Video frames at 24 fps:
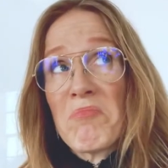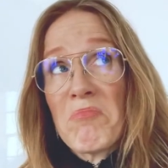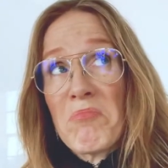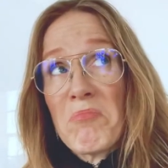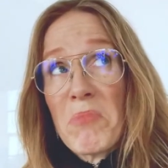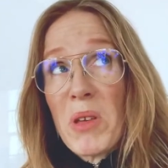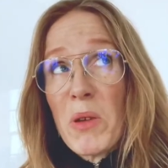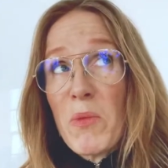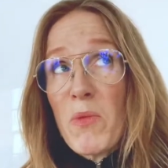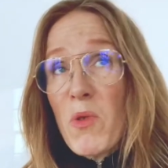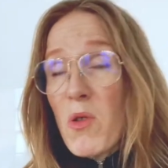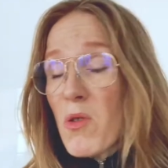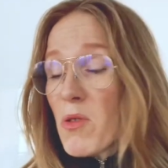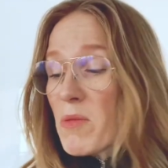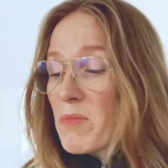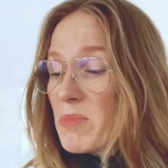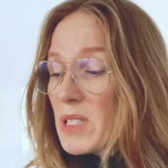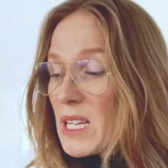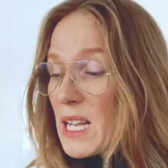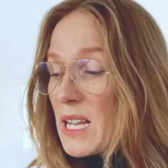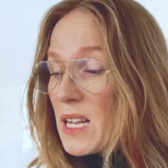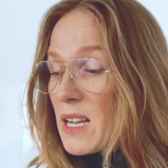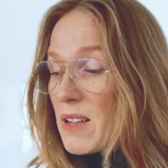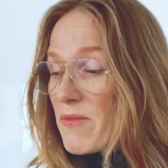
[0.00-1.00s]
Be a warm
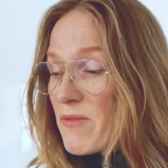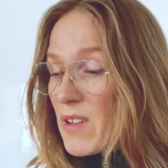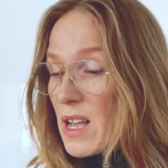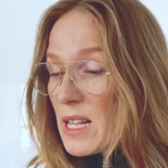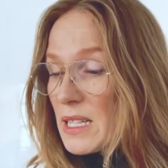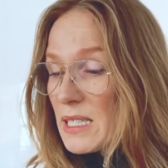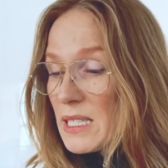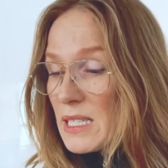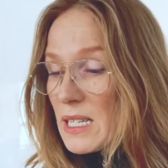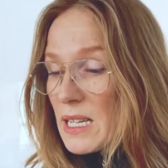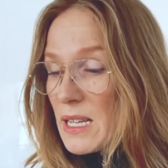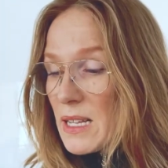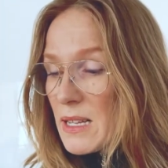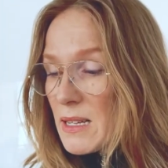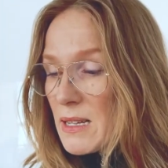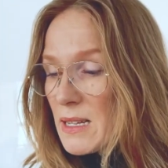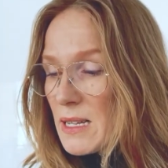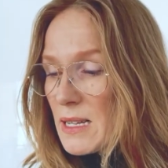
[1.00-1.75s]
day, I fancy.